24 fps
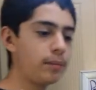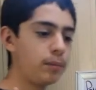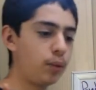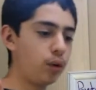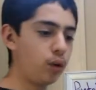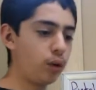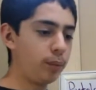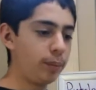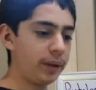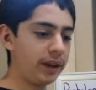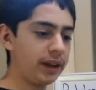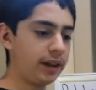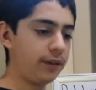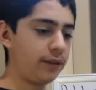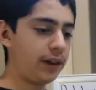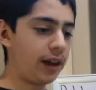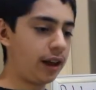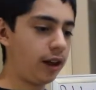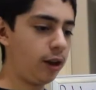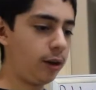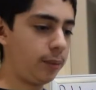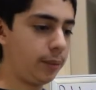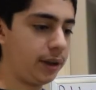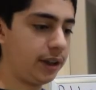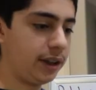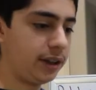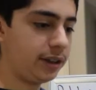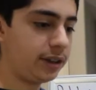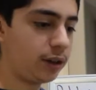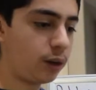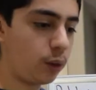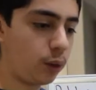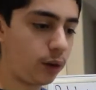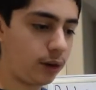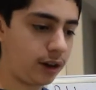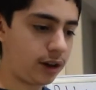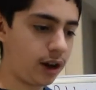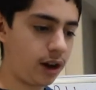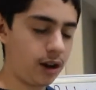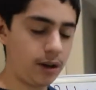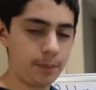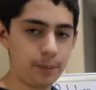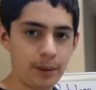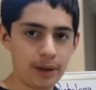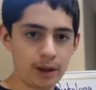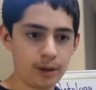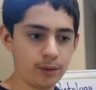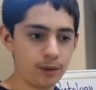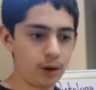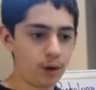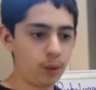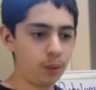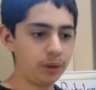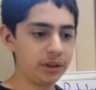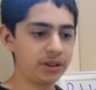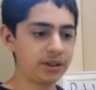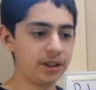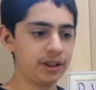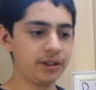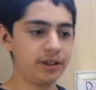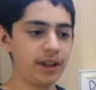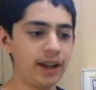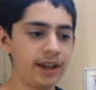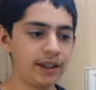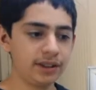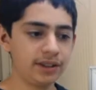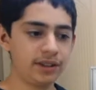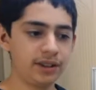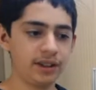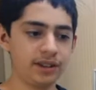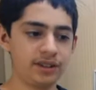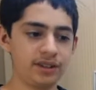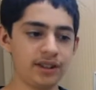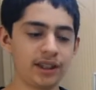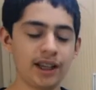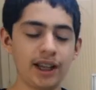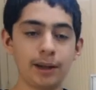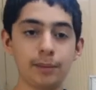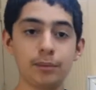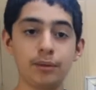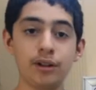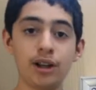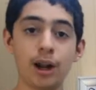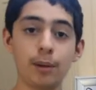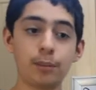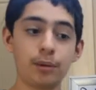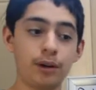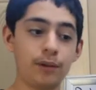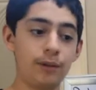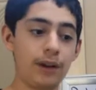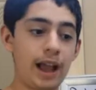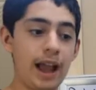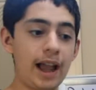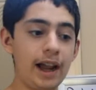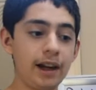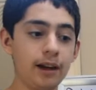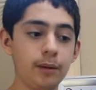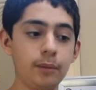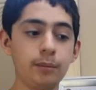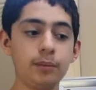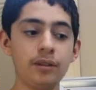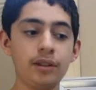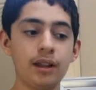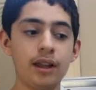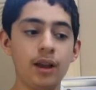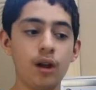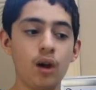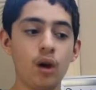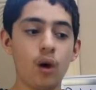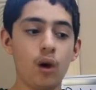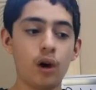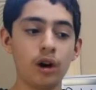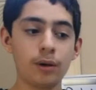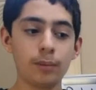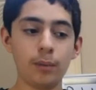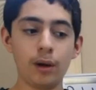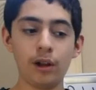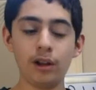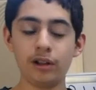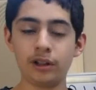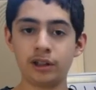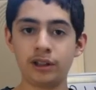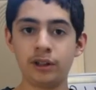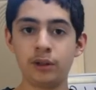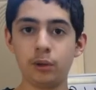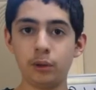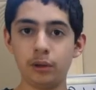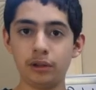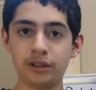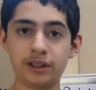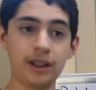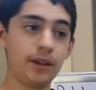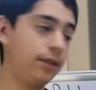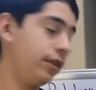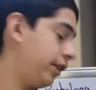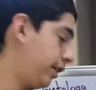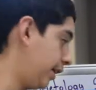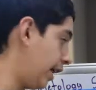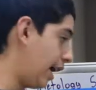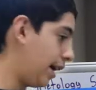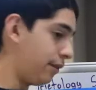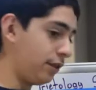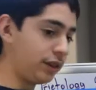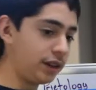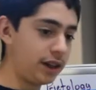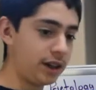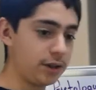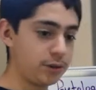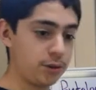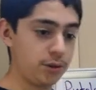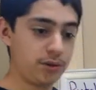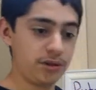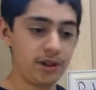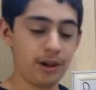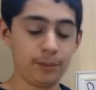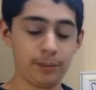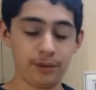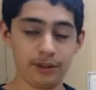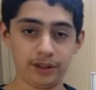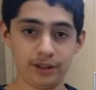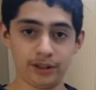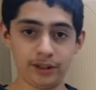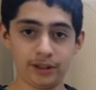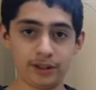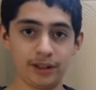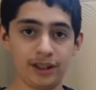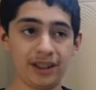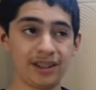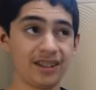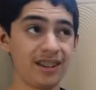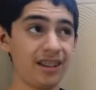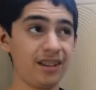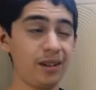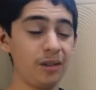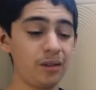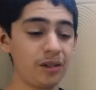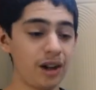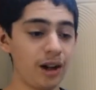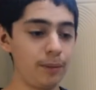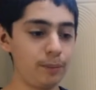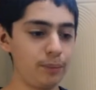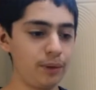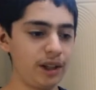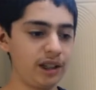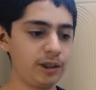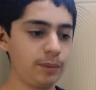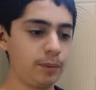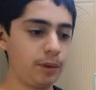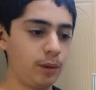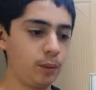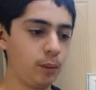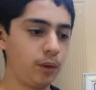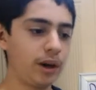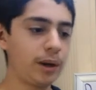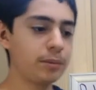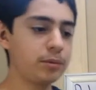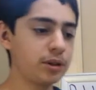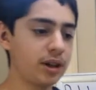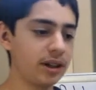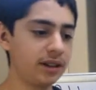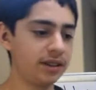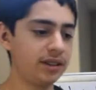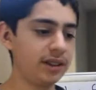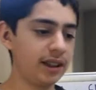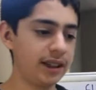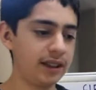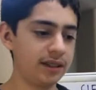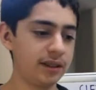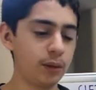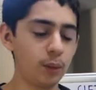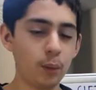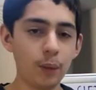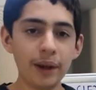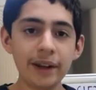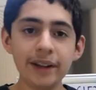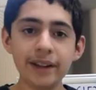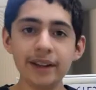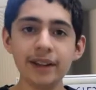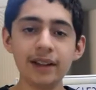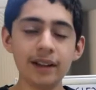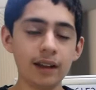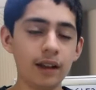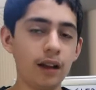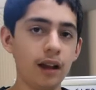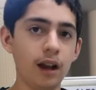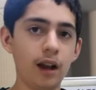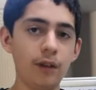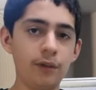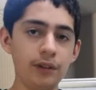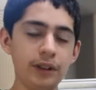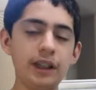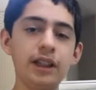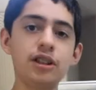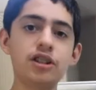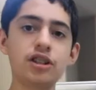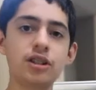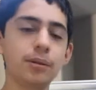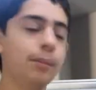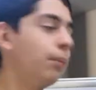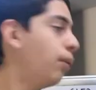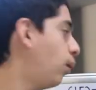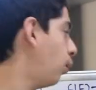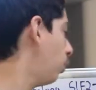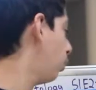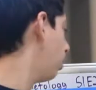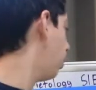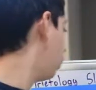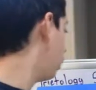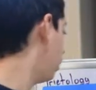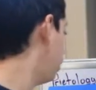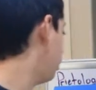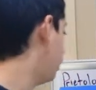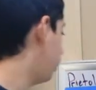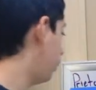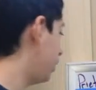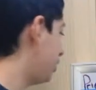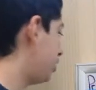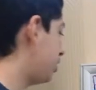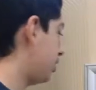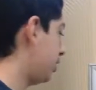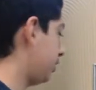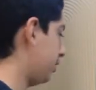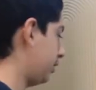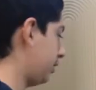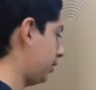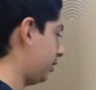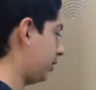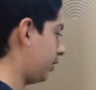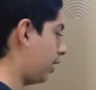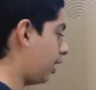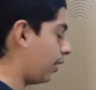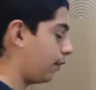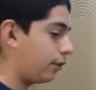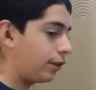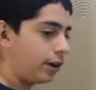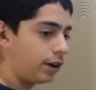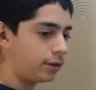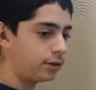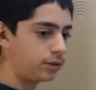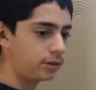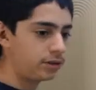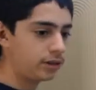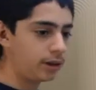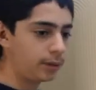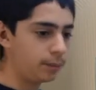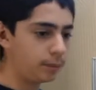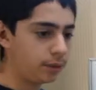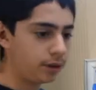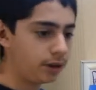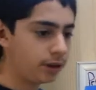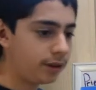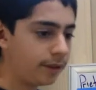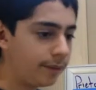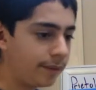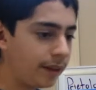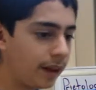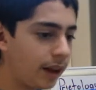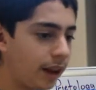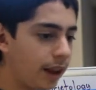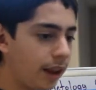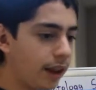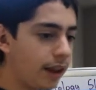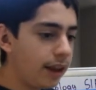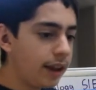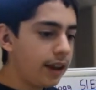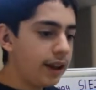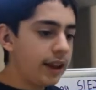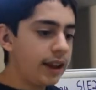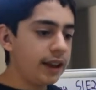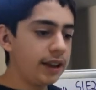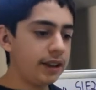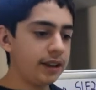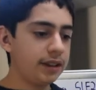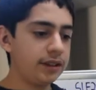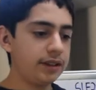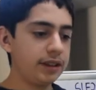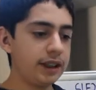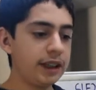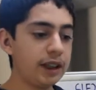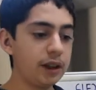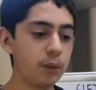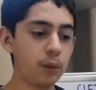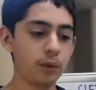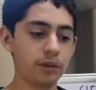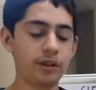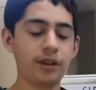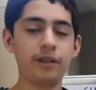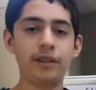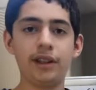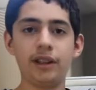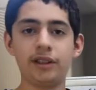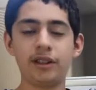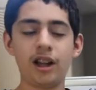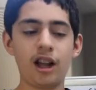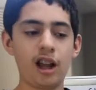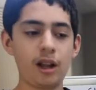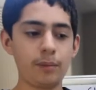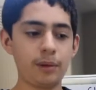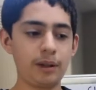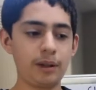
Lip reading: mole bit of element or compound always contains the same number of atoms or molecules given in Avogadro's number. It's a little complex, but what I'm trying to say is the weight of each mole, which is the Avogadro's number, is equal to the atomic